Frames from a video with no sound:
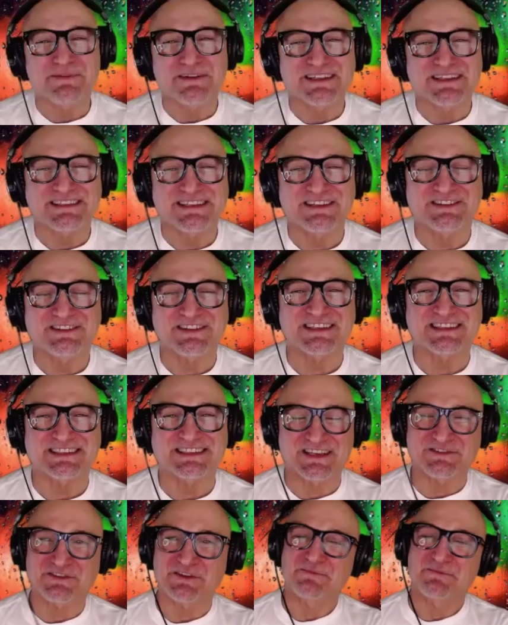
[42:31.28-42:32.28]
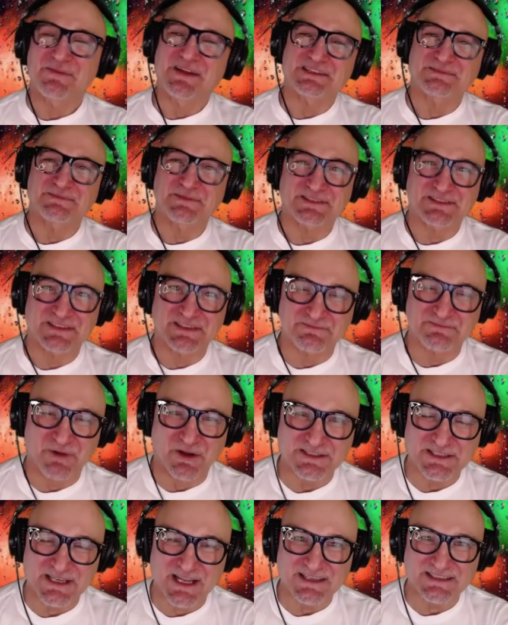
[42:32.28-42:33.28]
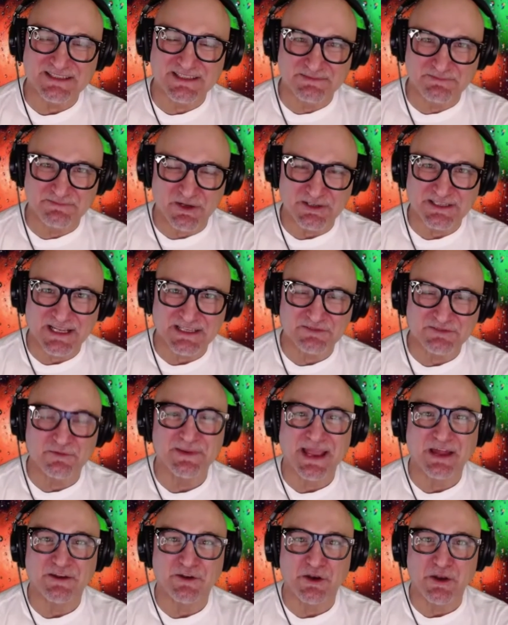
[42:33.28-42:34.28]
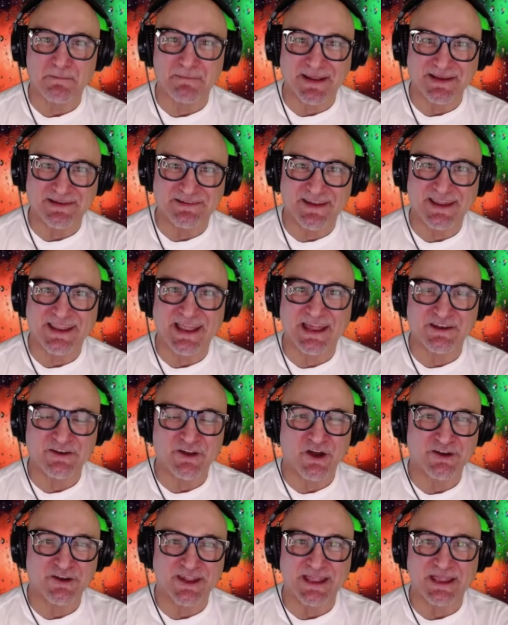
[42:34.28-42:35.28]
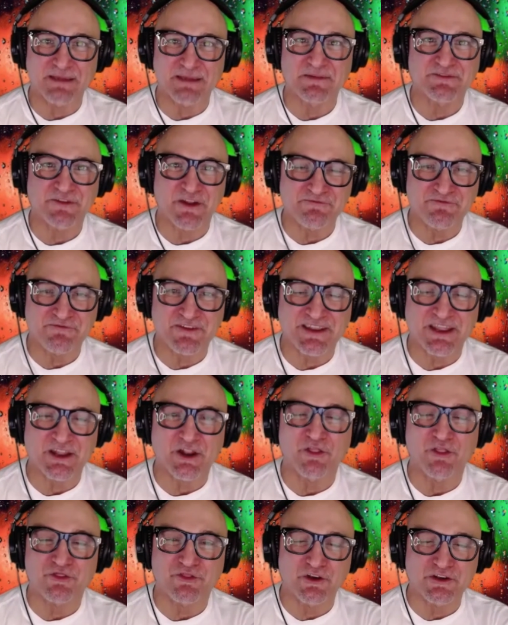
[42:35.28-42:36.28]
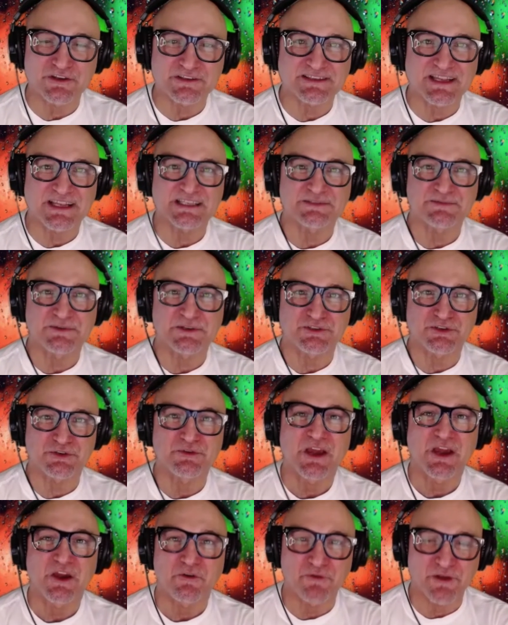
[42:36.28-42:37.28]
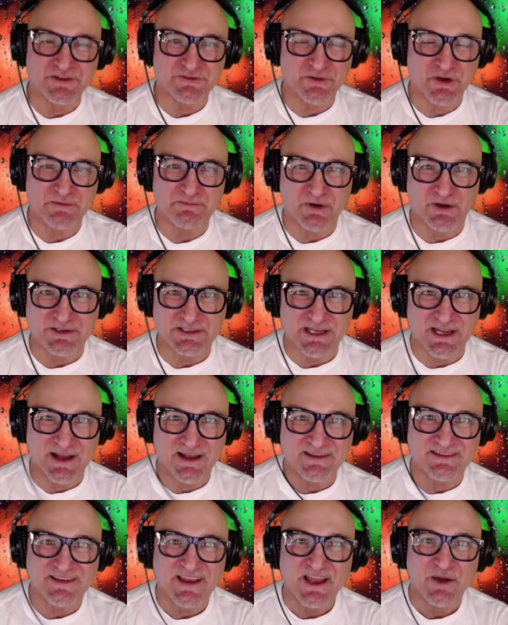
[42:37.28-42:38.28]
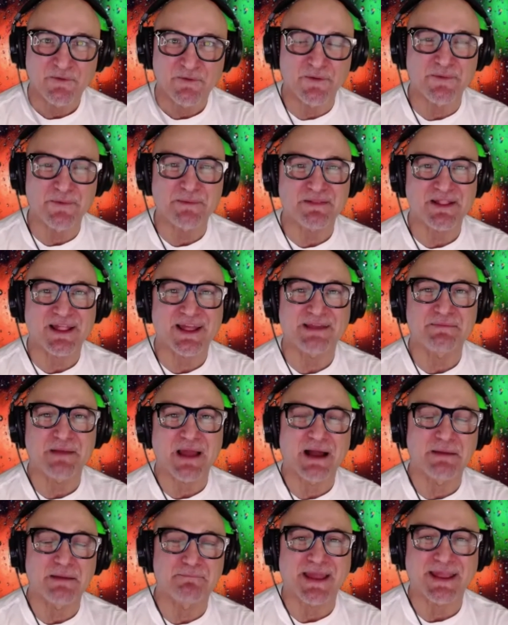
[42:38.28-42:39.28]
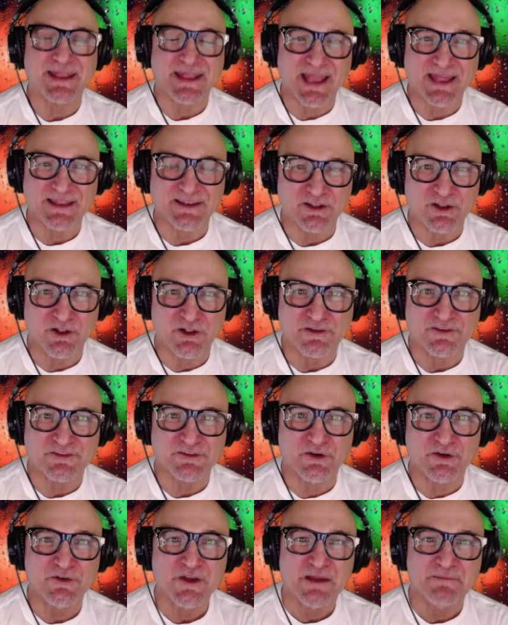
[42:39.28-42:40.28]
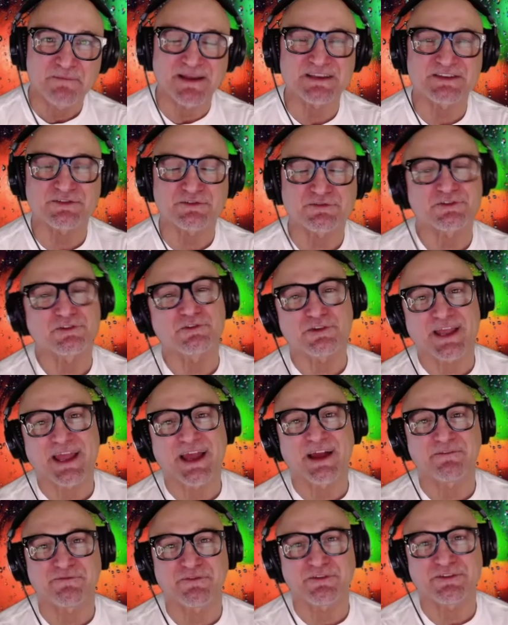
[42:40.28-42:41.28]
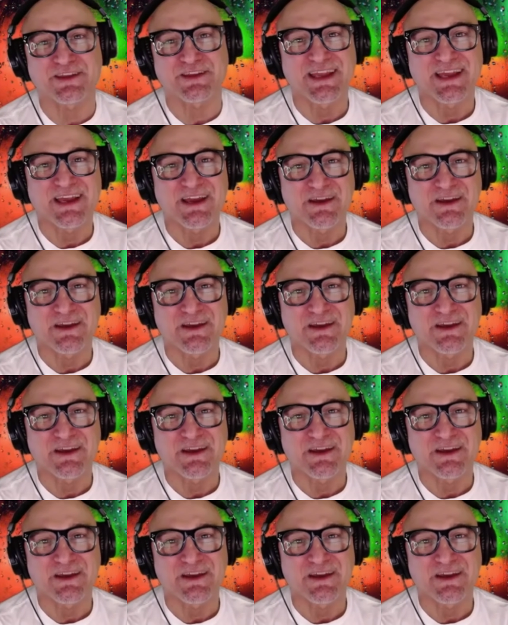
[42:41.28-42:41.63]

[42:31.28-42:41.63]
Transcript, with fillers: been listening to the Secret Men's Business podcast. This podcast will be out on a Monday at nine a.m. And don't forget, on Thursdays, we do retro podcasts where we play our back catalogue. So make sure to look out for the